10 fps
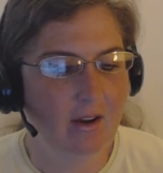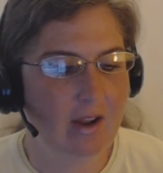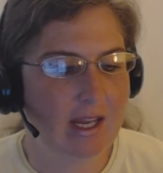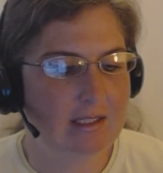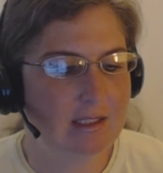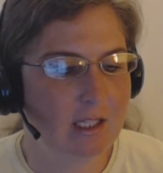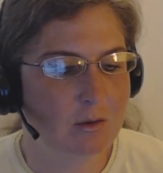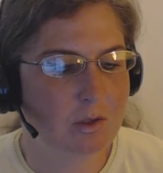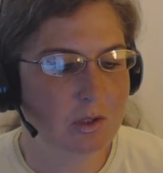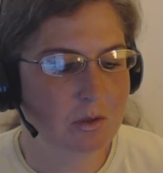Okay,
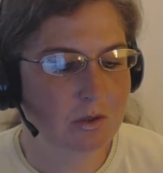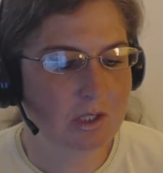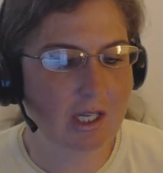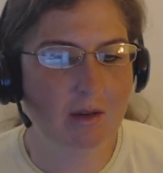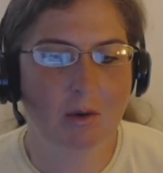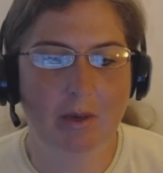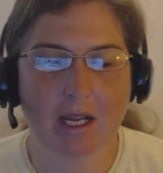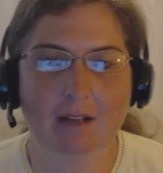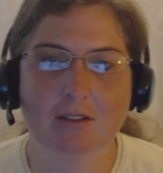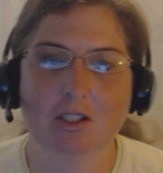so Tuesday, what we
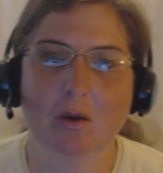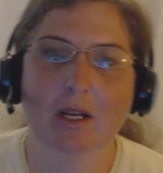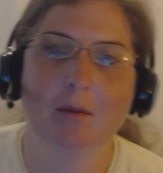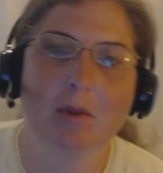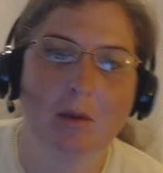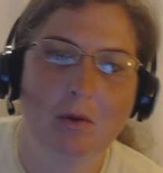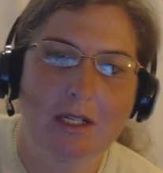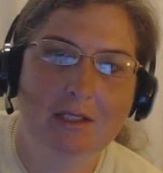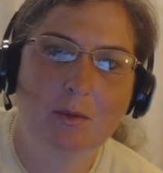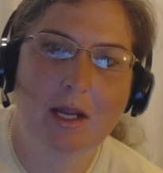have showing up,
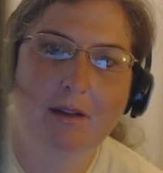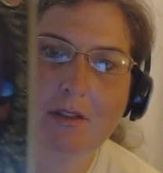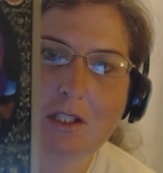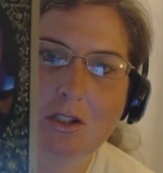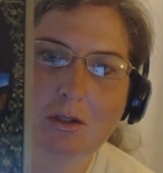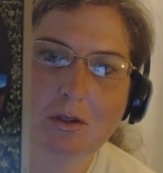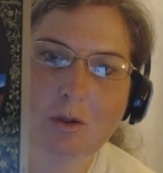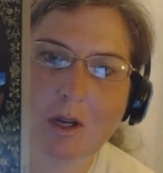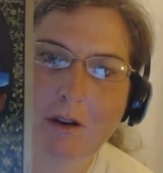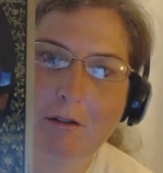Libra, is we have the
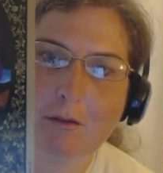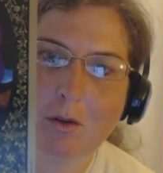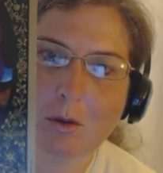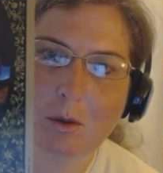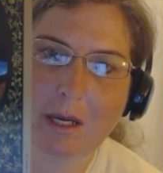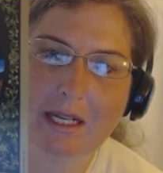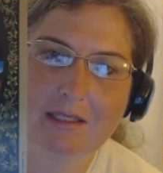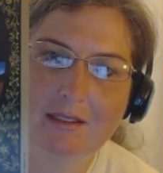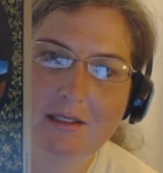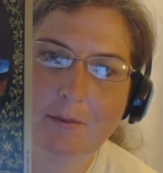Two of
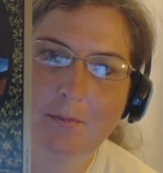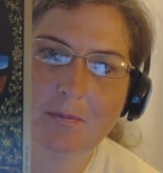Coins.